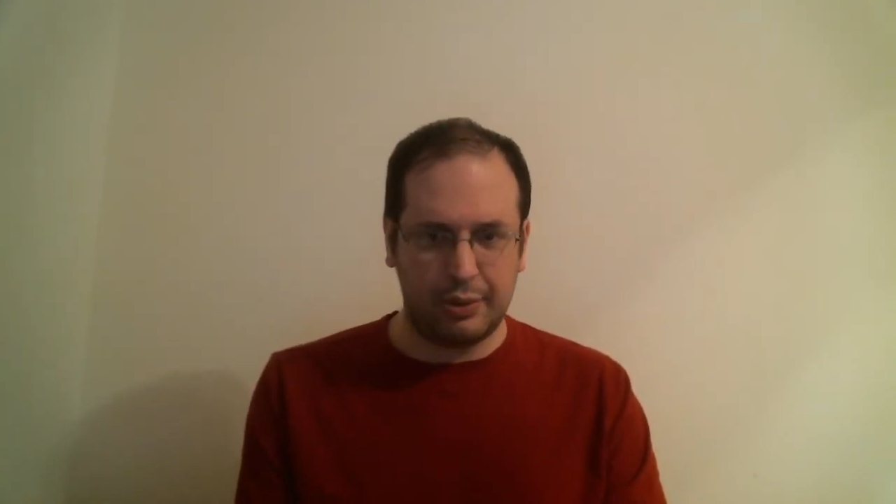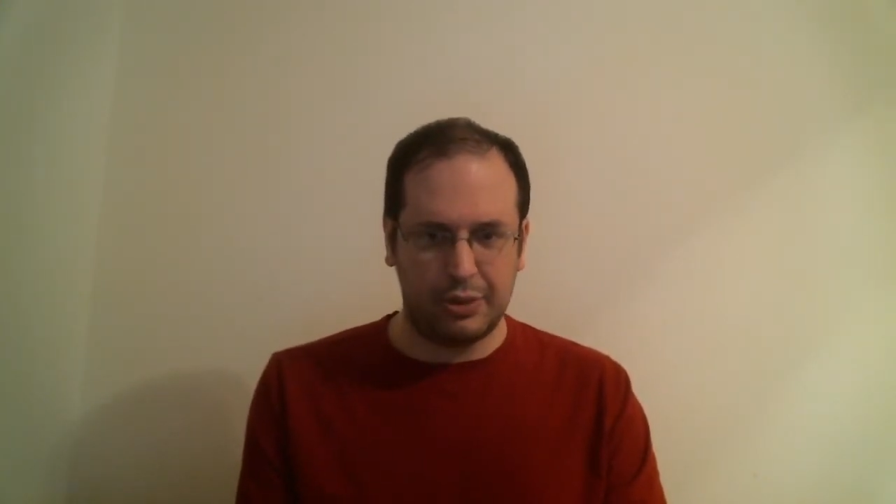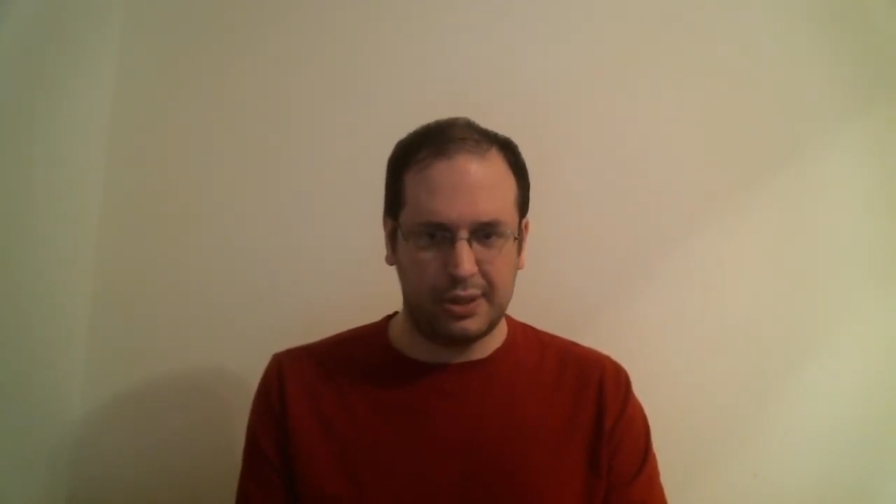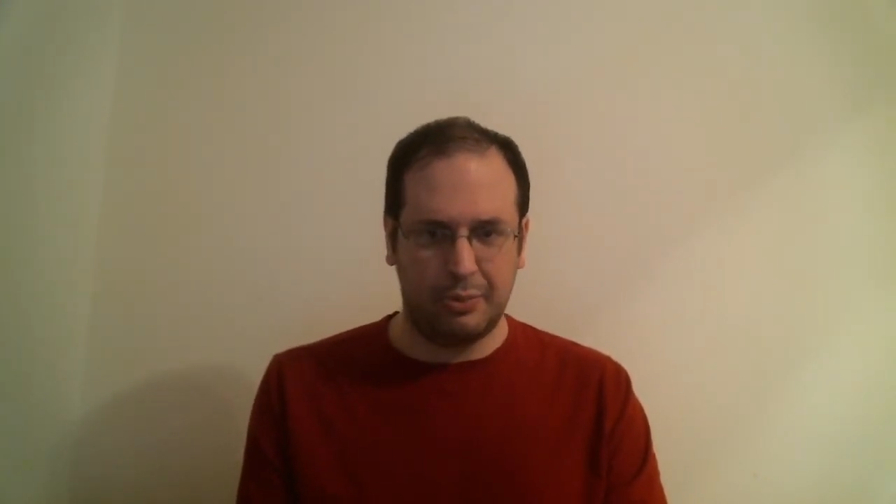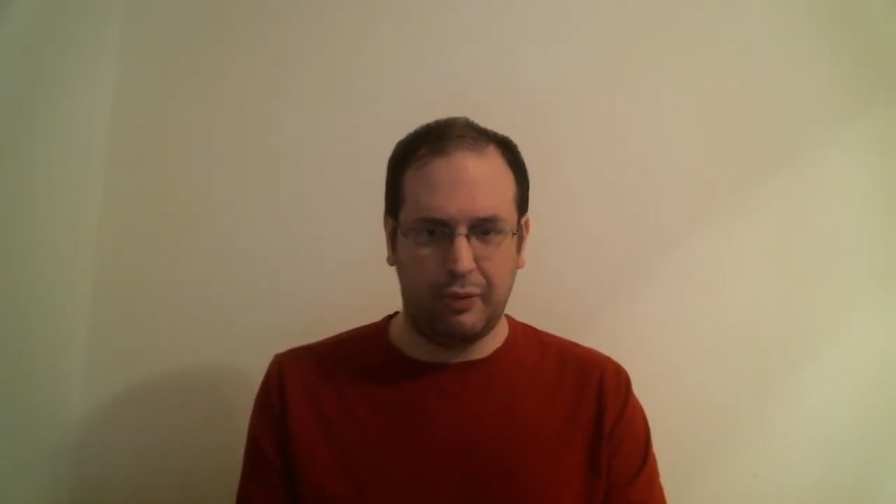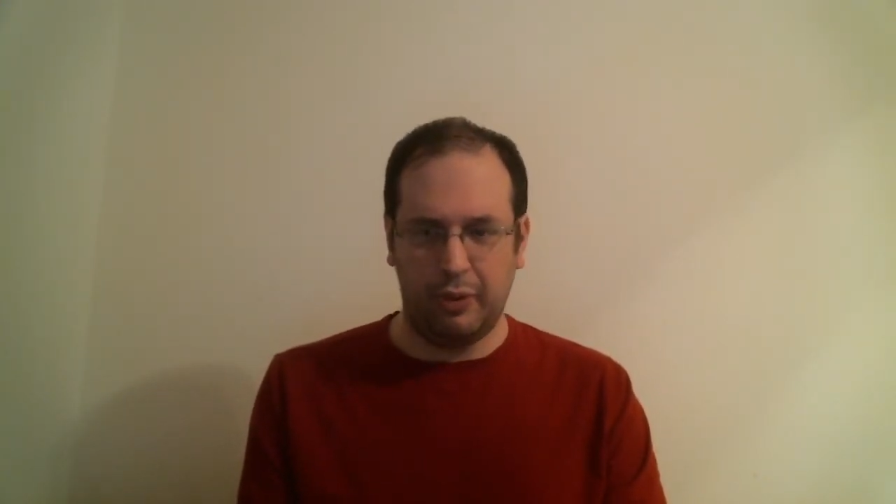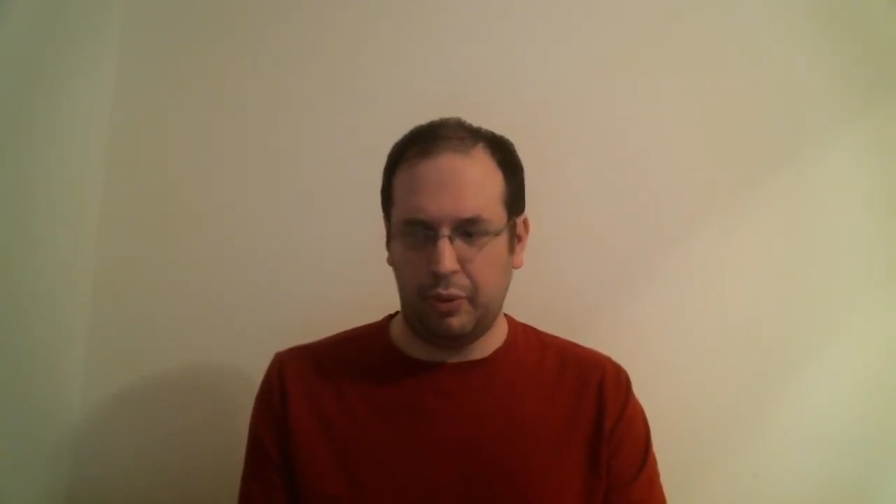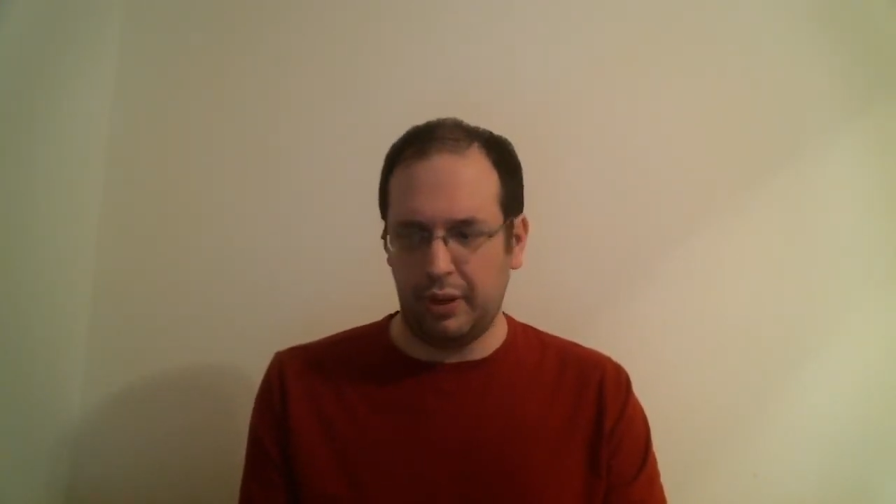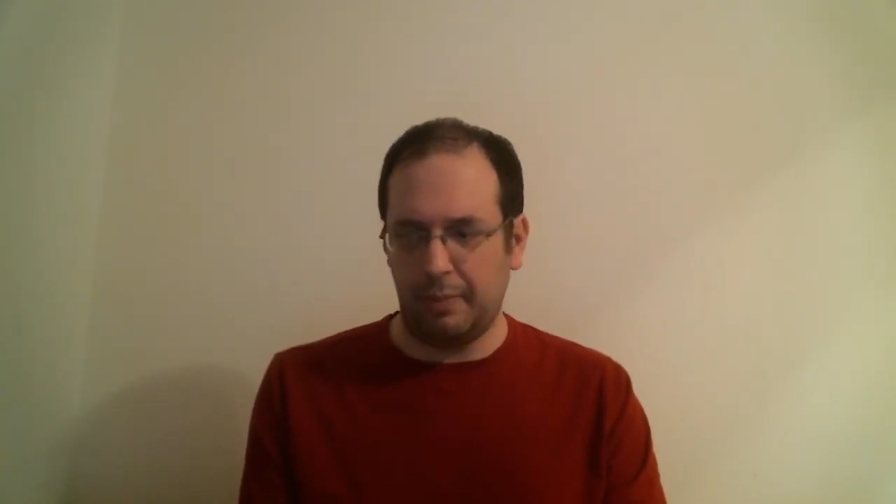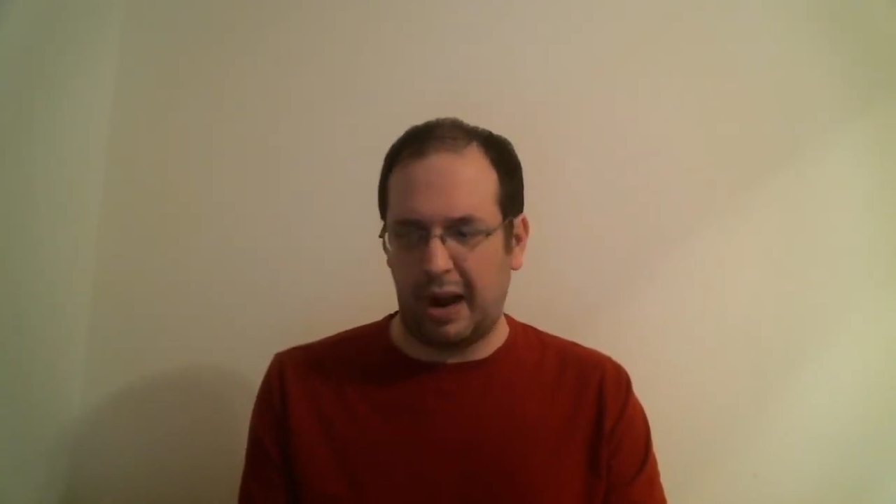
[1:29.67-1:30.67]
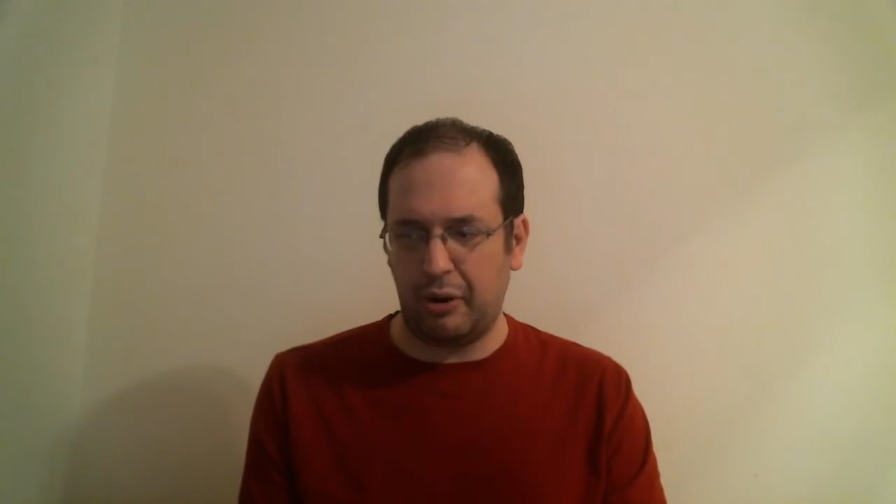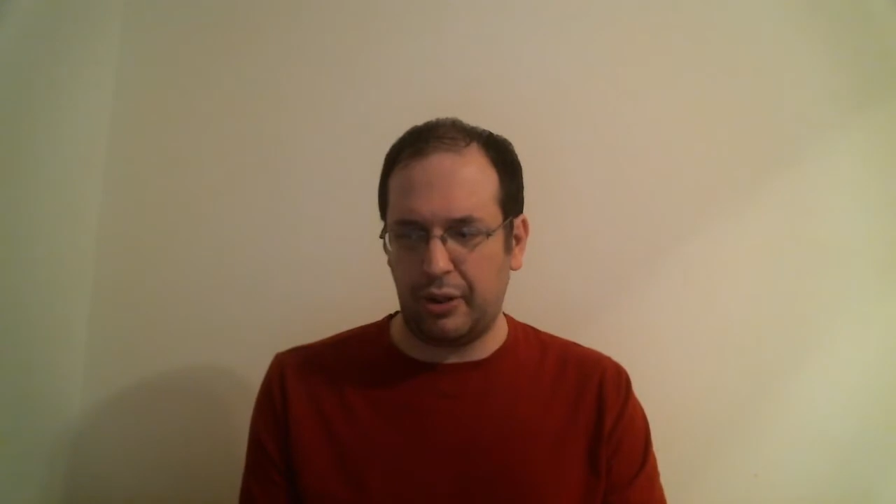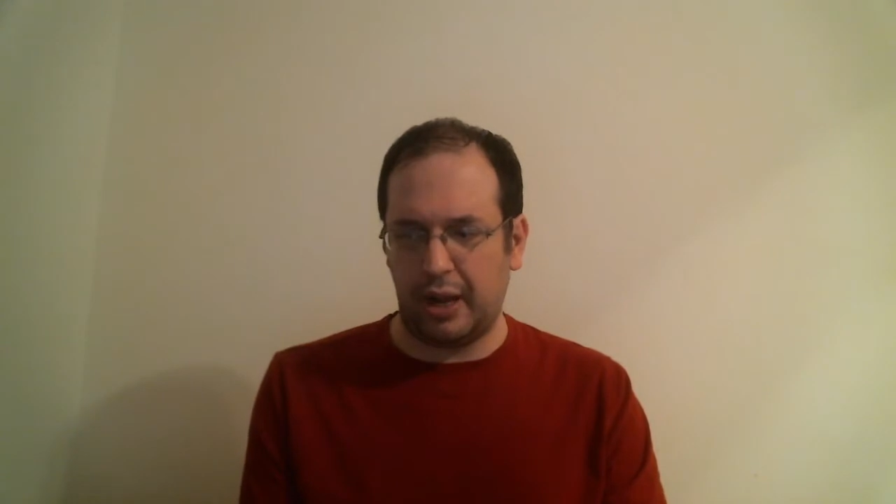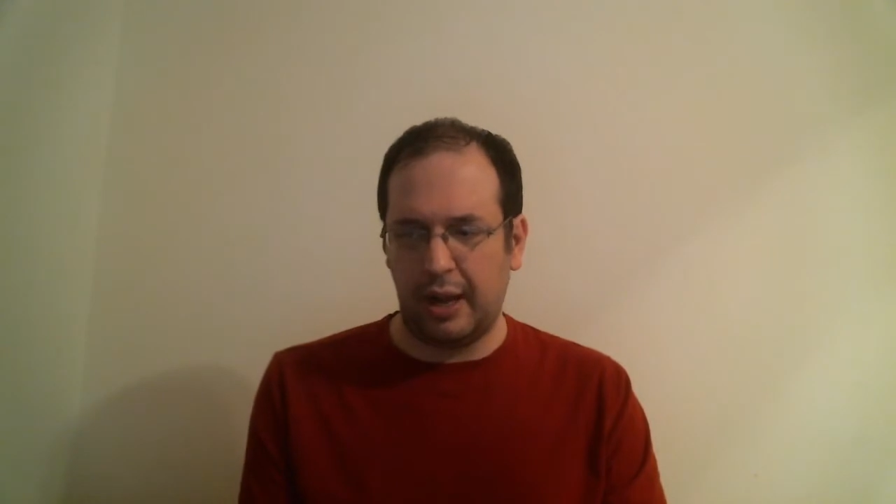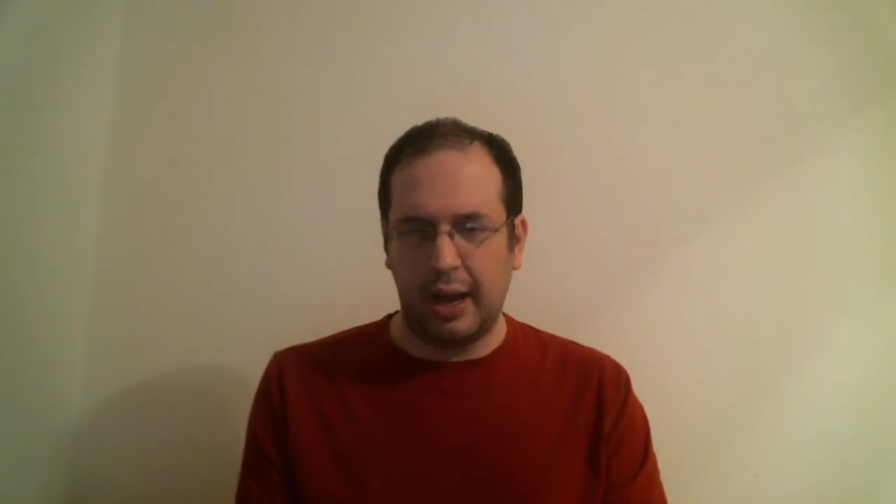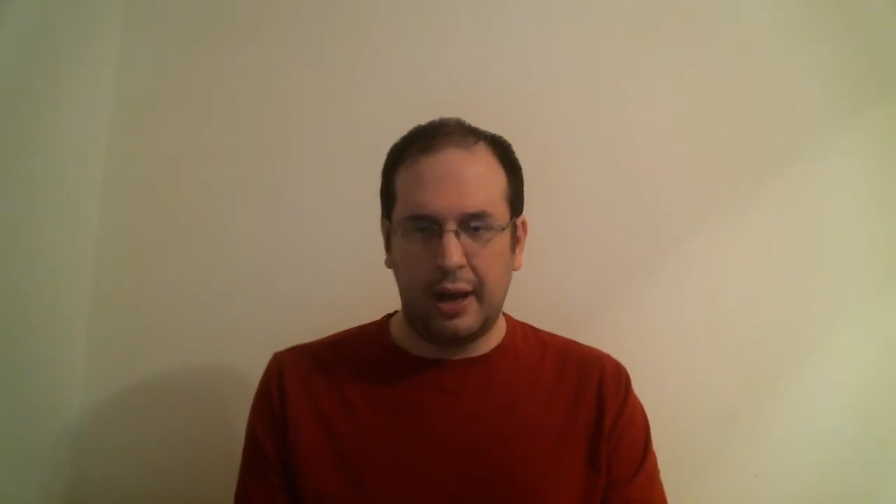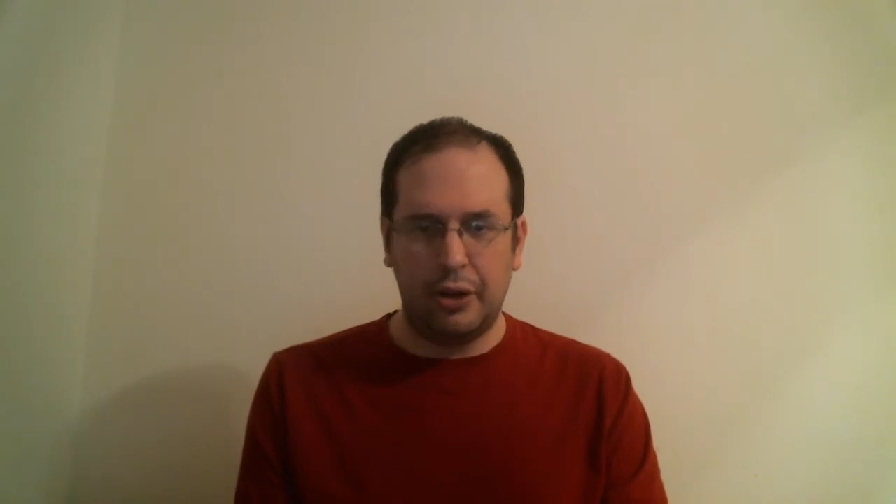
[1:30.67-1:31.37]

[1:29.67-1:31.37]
It was a movie with Martha.